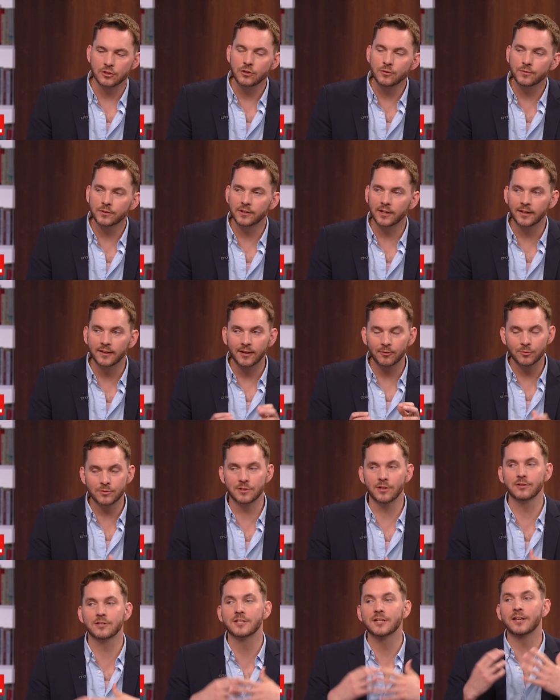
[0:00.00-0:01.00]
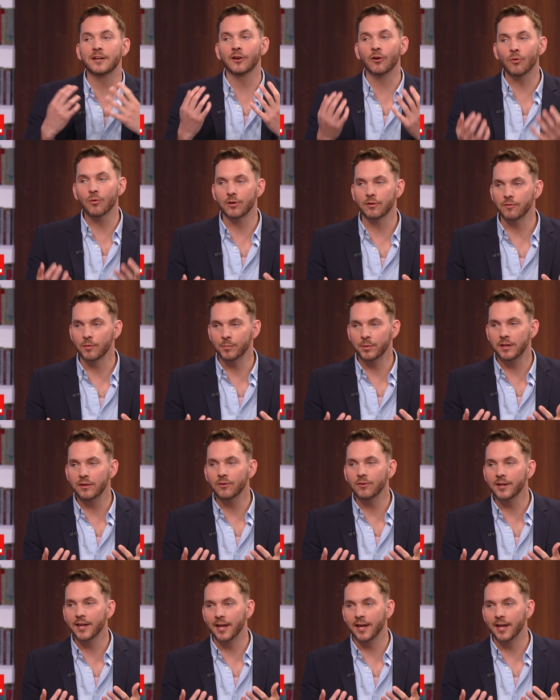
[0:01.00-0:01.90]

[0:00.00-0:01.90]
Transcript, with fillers: Newfoundland that resulted in a Court of Appeal